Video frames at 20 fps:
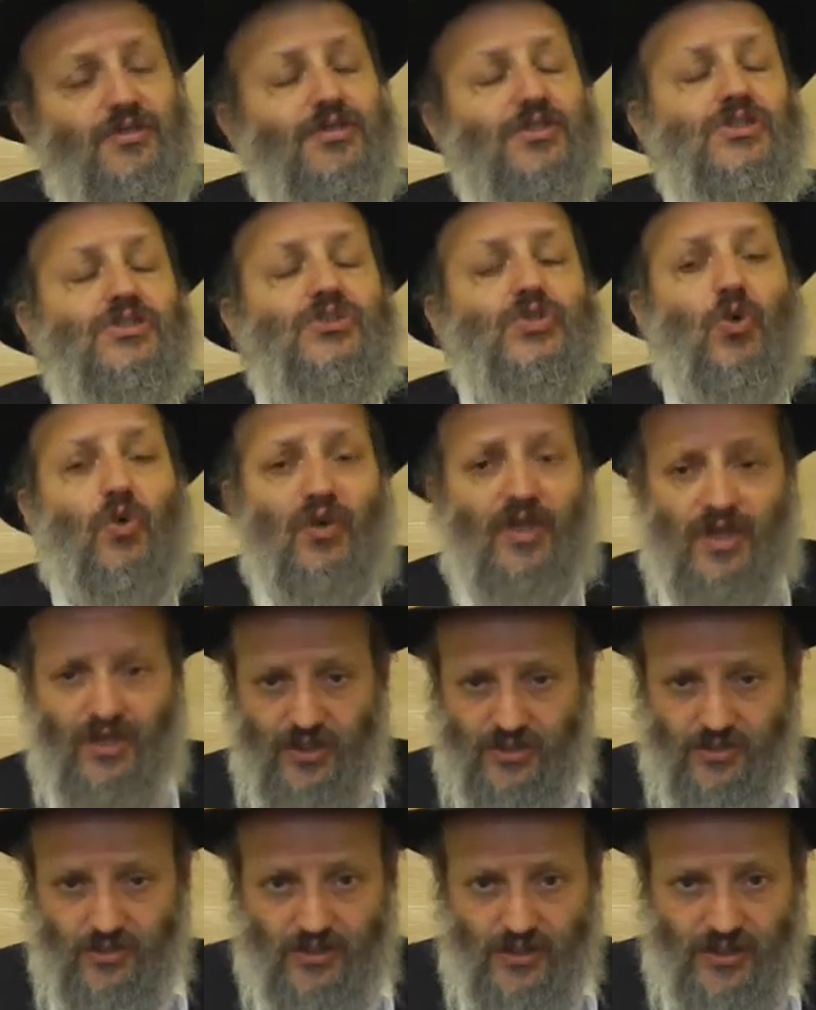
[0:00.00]
it's okay
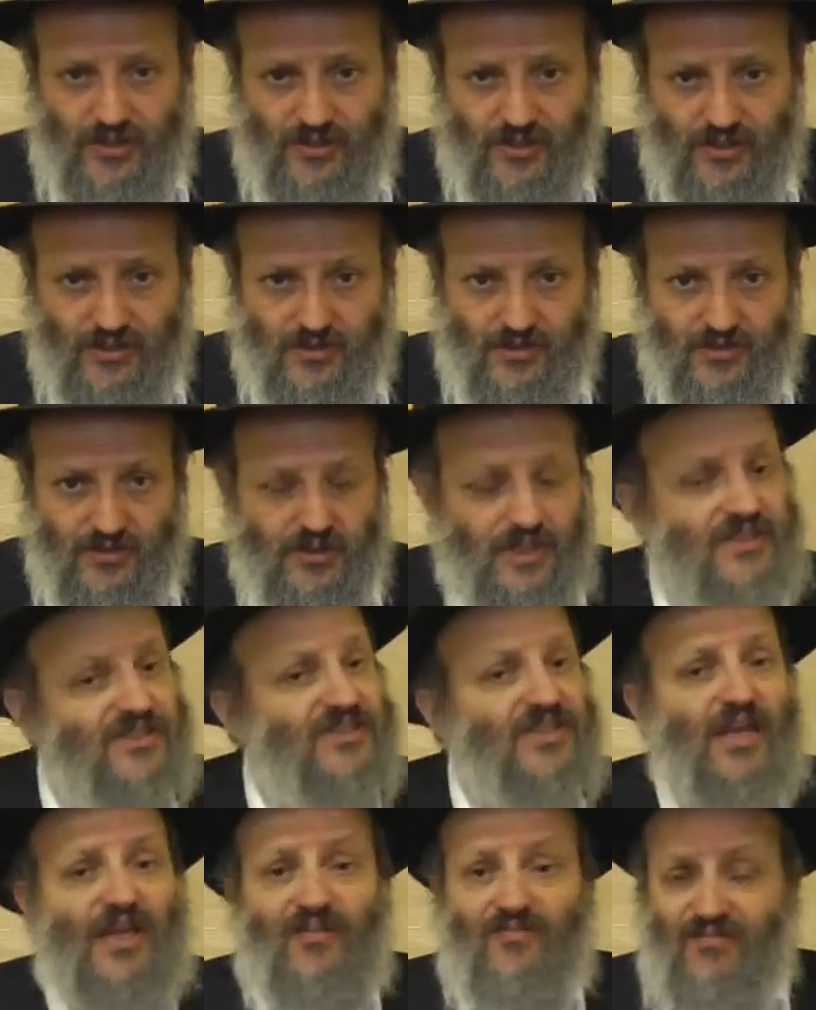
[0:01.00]
that you ate.
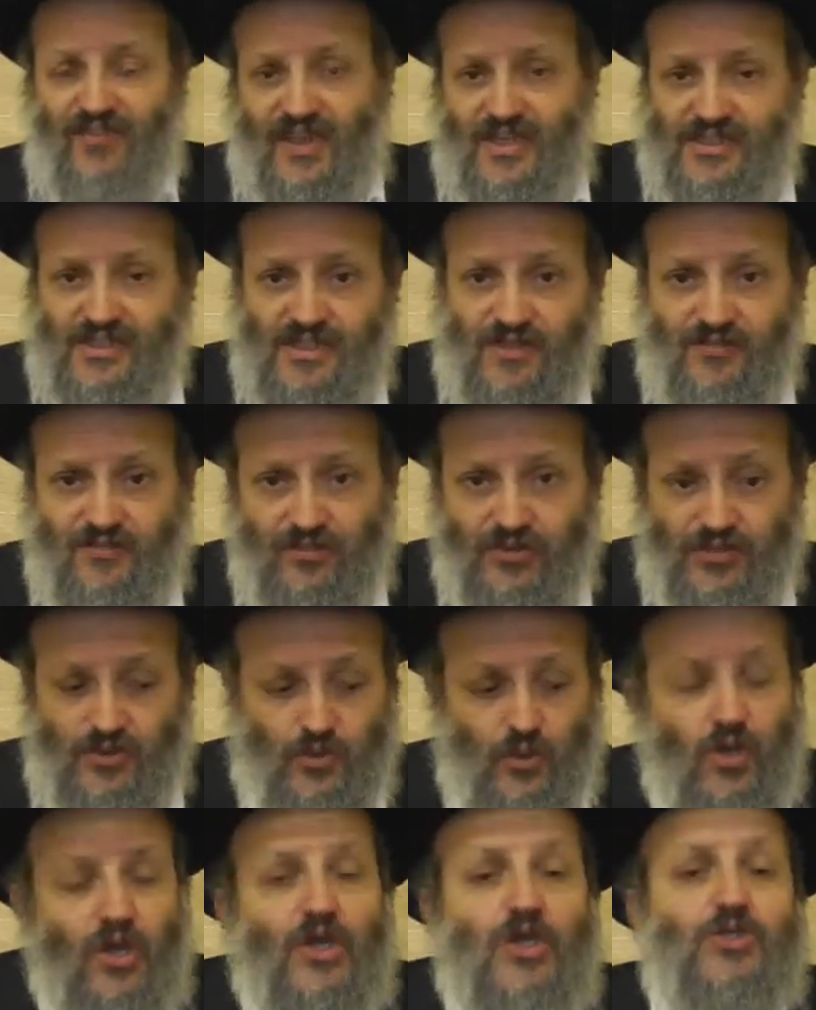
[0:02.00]
It's not a fast day for
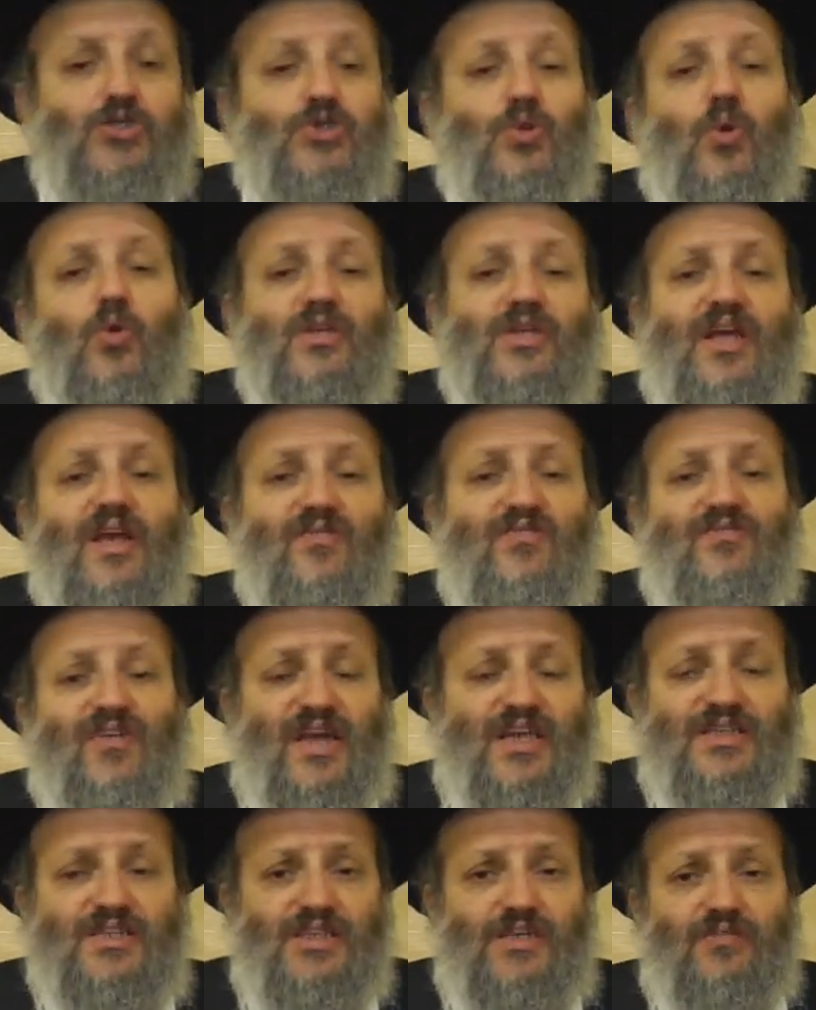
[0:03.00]
you. It's only a
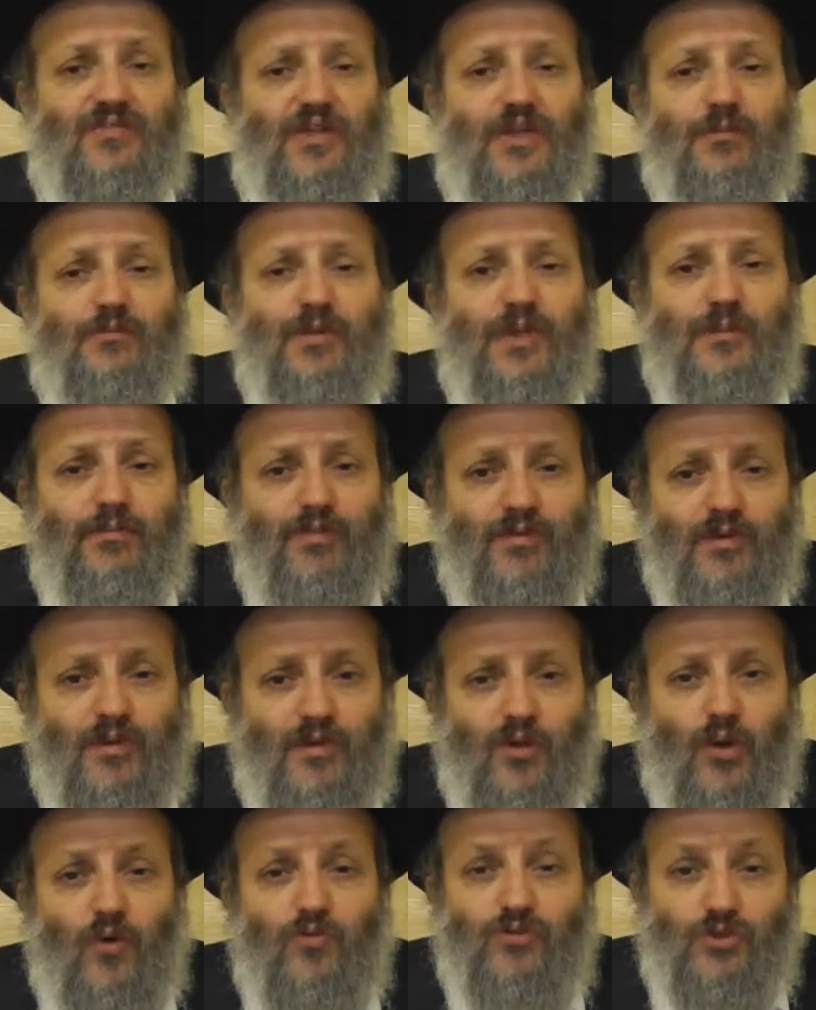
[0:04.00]
fast day for the
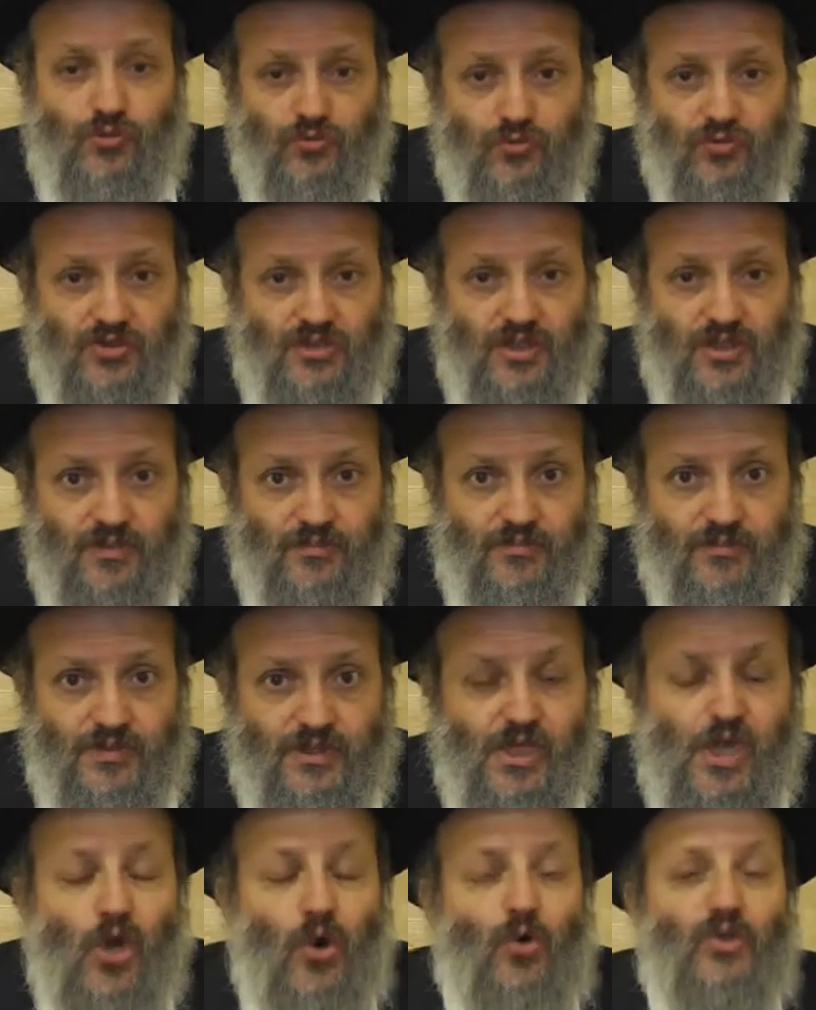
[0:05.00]
people of Jerusalem.
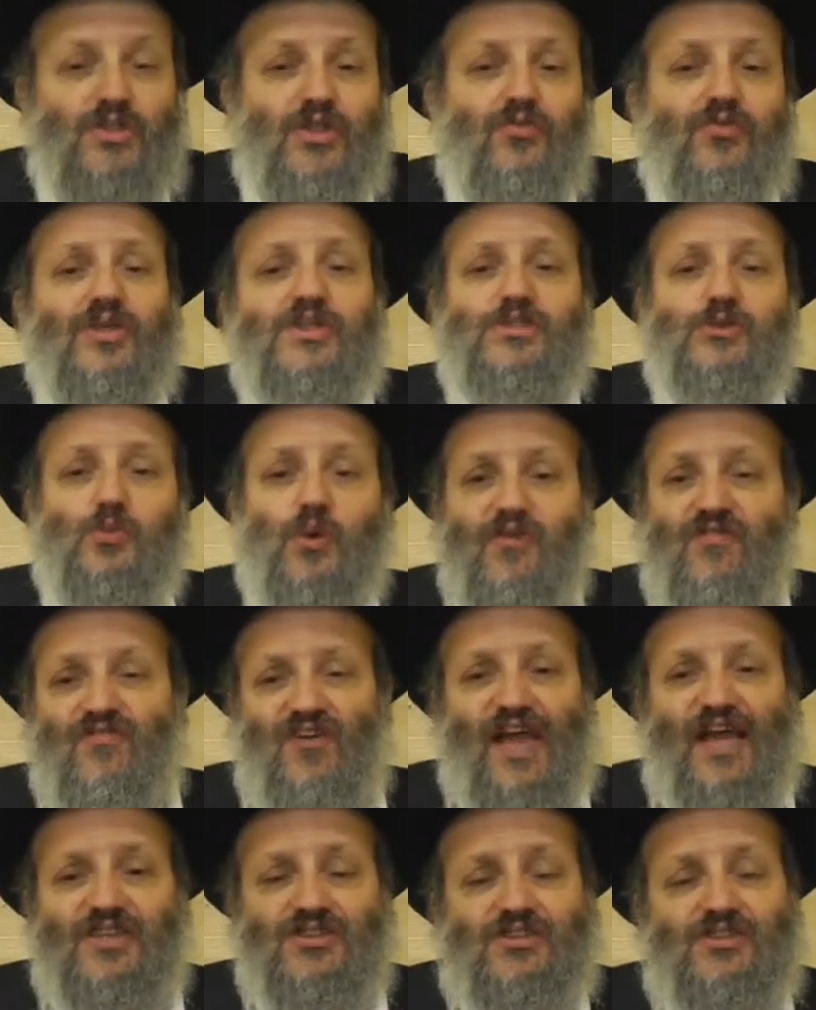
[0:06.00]
Well, the reason we're
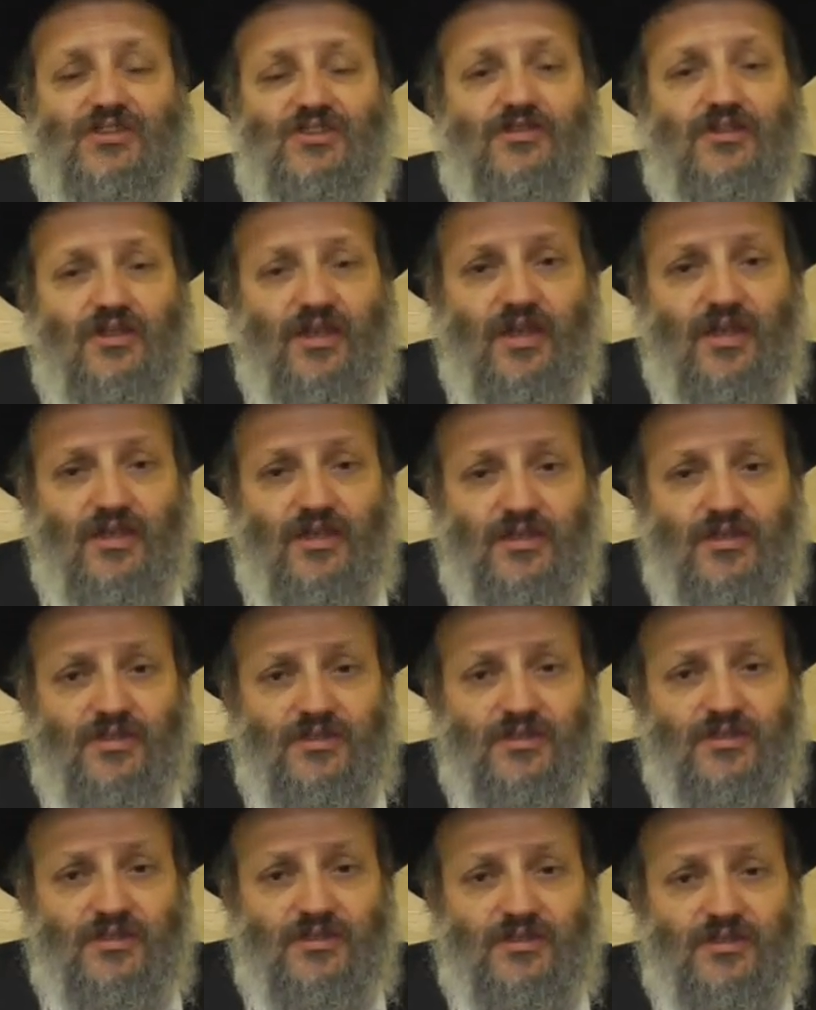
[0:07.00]
fasting today
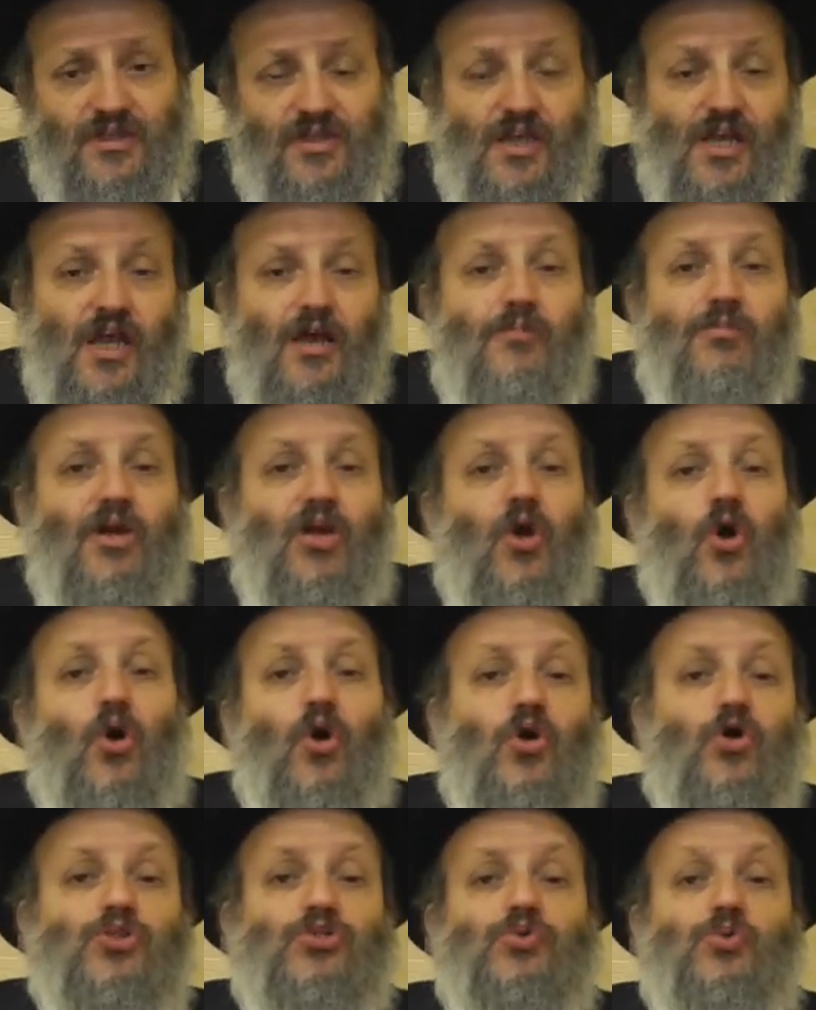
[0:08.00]
is
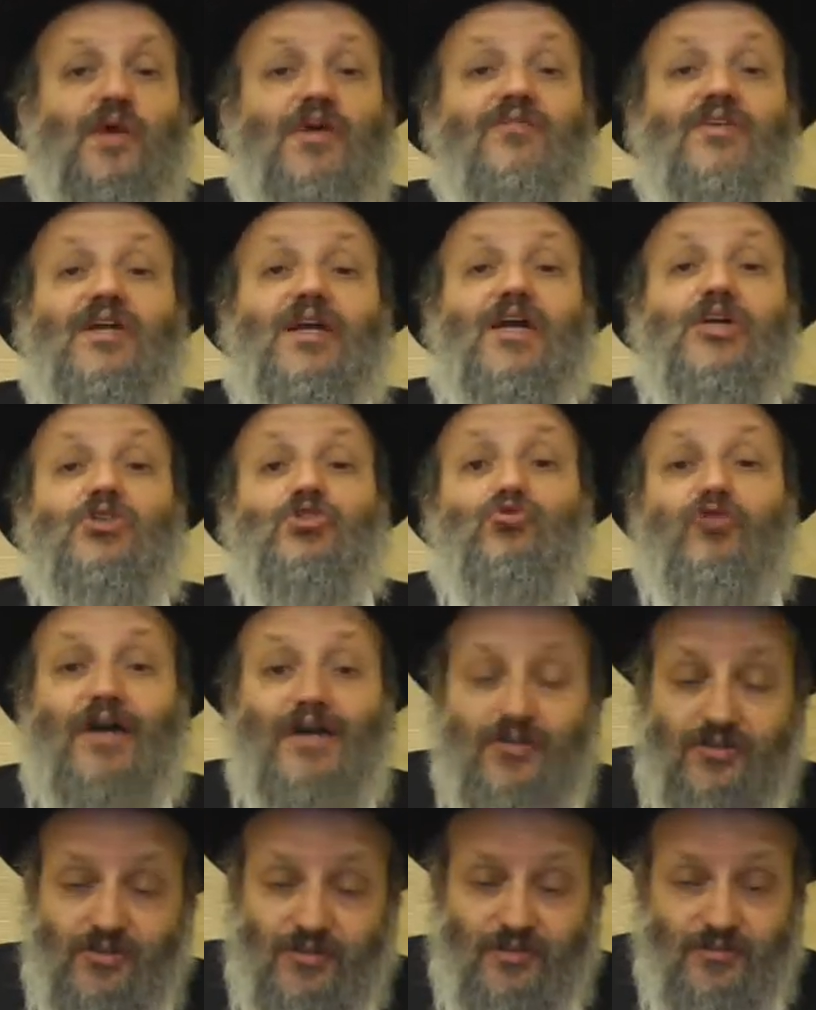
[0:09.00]
because we're having a
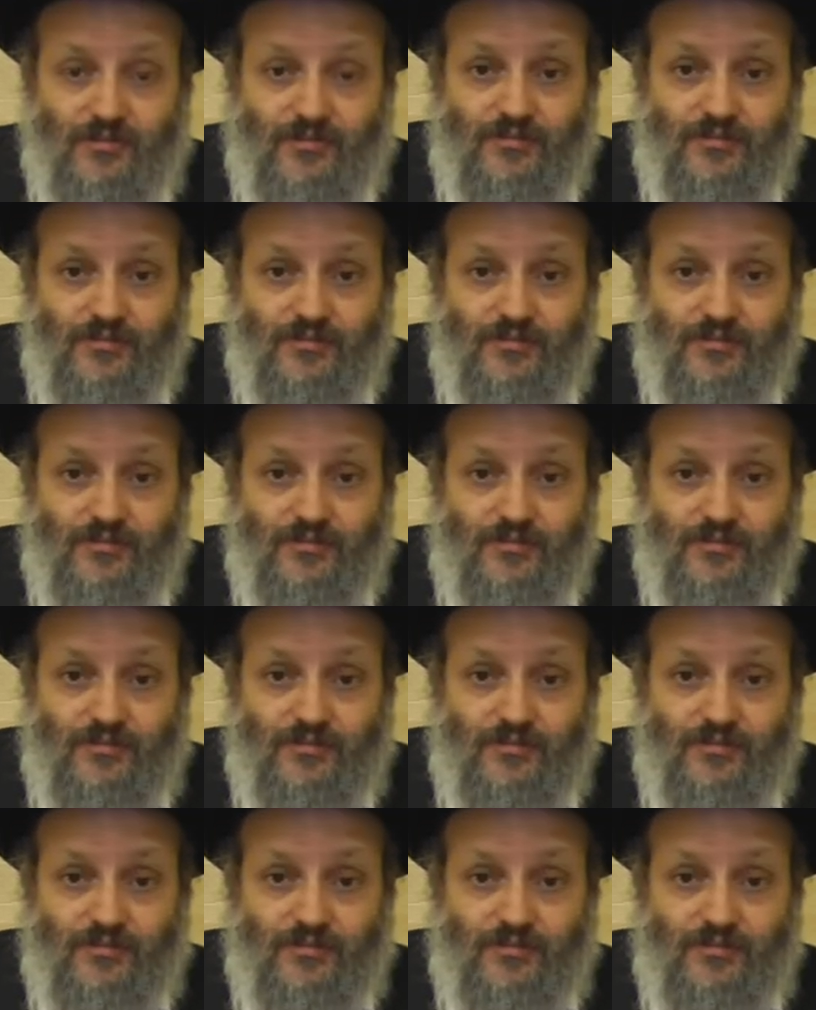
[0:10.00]
drought.